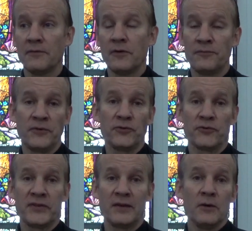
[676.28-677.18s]
officials
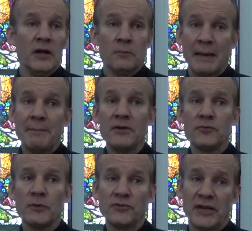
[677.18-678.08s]
said, maybe
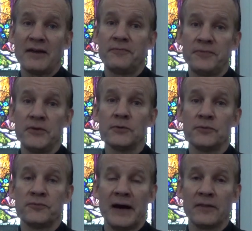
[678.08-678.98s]
we should have few,
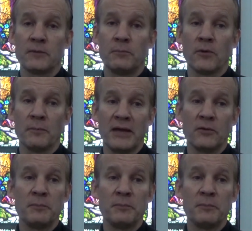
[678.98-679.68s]
Father Borromeo,